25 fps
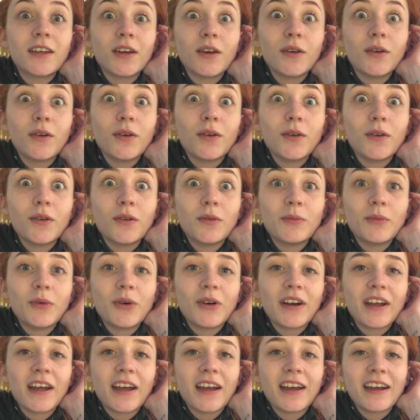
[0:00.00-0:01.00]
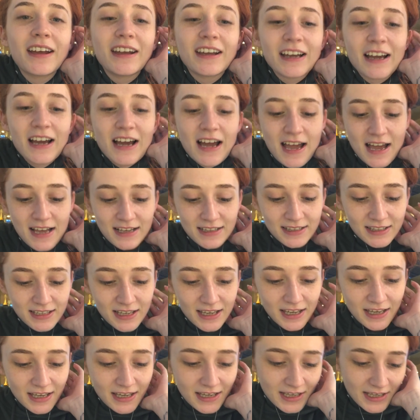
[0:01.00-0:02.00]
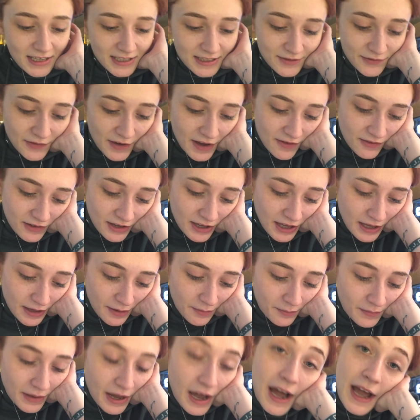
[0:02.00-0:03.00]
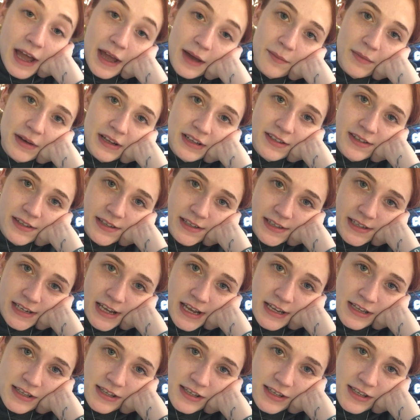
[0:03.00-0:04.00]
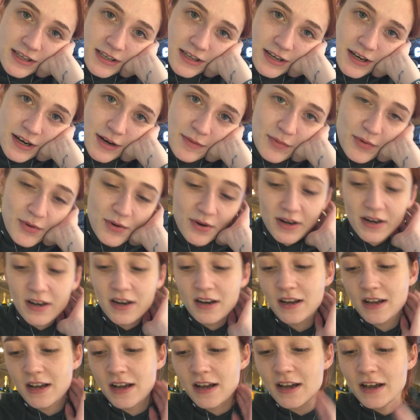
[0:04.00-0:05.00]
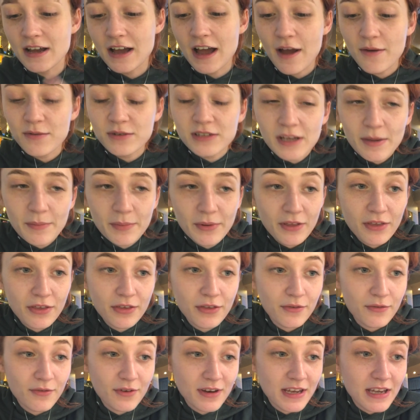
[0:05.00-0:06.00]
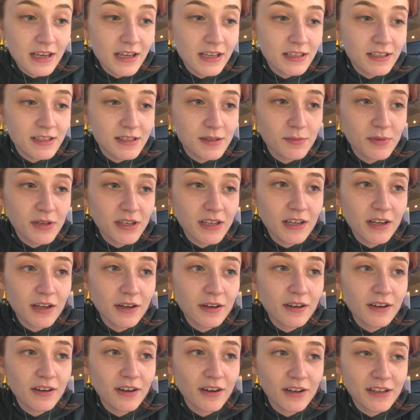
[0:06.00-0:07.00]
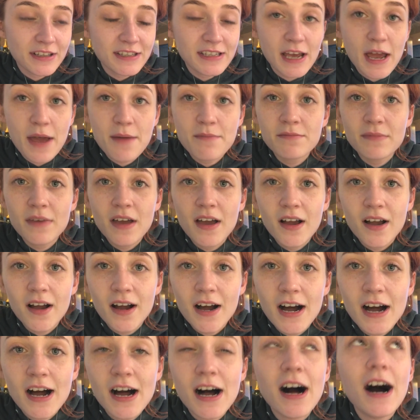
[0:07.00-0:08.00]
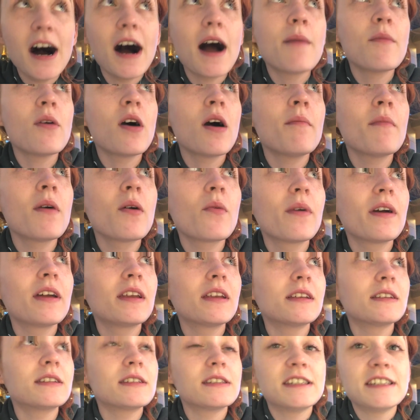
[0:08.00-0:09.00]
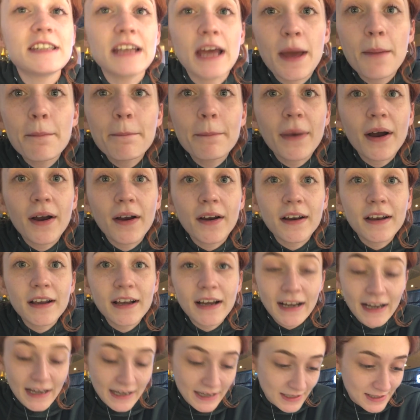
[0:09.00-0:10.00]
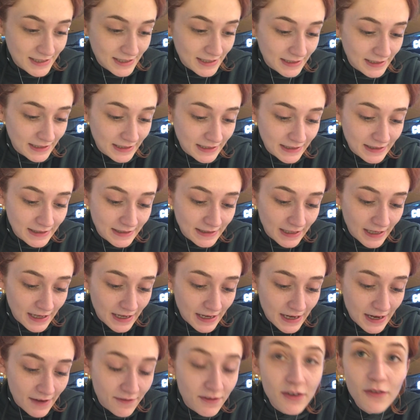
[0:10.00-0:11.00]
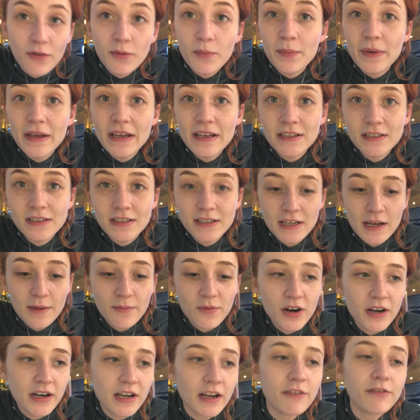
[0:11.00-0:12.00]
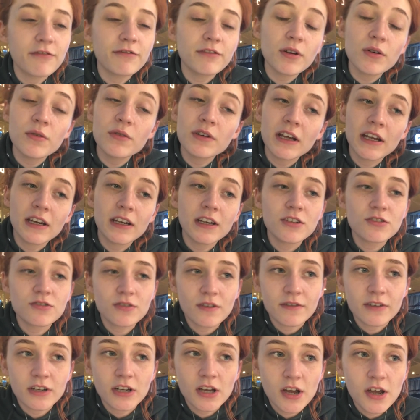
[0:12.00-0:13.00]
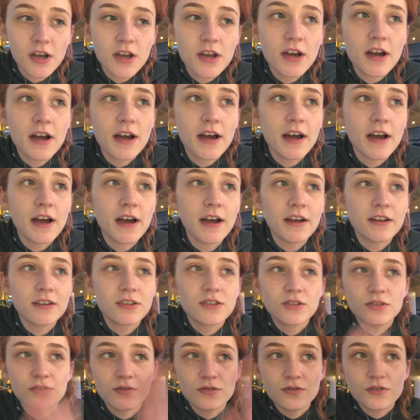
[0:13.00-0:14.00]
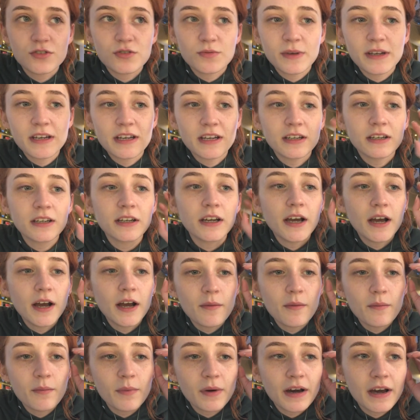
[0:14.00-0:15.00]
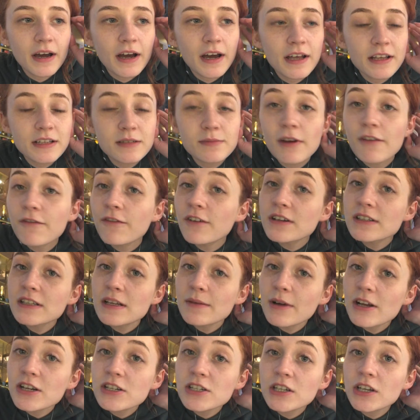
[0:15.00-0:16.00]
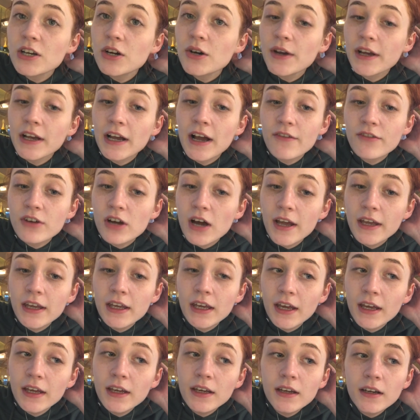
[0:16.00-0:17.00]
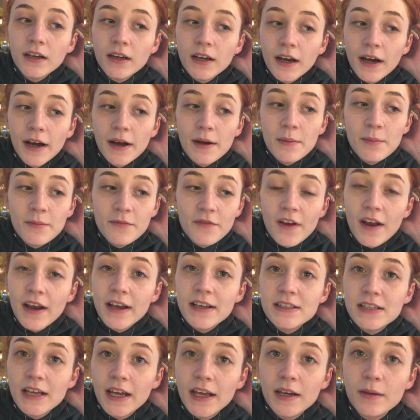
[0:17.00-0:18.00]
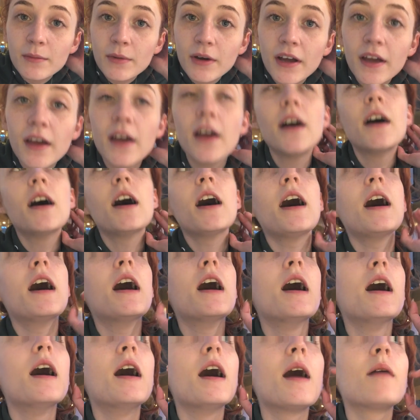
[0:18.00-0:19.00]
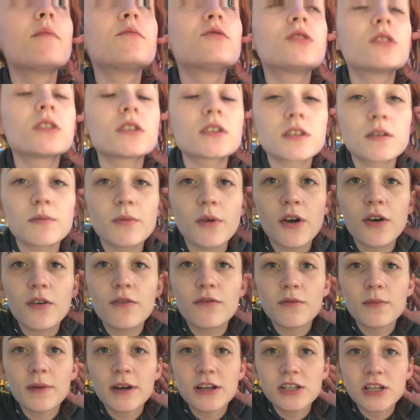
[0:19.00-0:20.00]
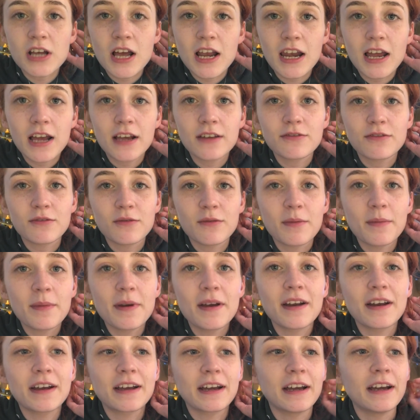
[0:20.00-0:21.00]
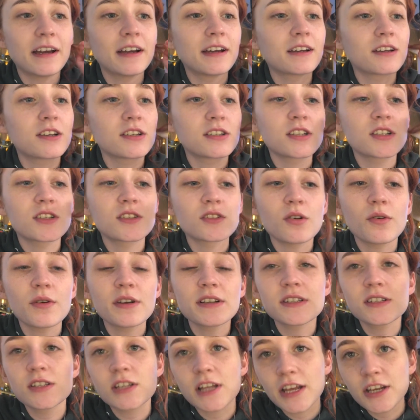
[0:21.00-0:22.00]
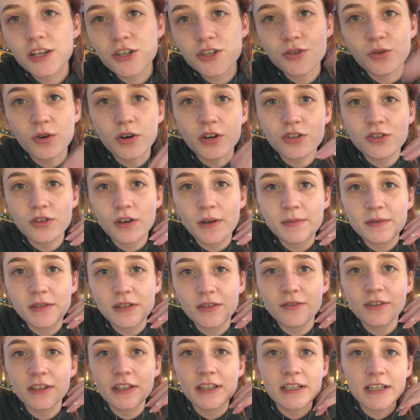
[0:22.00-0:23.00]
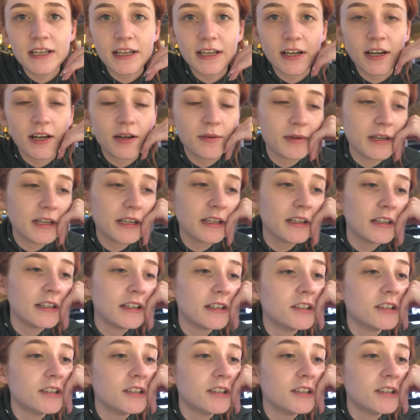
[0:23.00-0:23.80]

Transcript: Good morning, guys. It is 5 a.m. I am at Stansted Airport. I was up at 3 to be here on time. I'm on my way to Denmark, actually. I've never been to Denmark. I've flown in and driven out to Sweden. But it's my first time actually going. I've got a gig I'm very excited about. I'm just about over my jet lag from America because it's always like short trips that really take it out of me.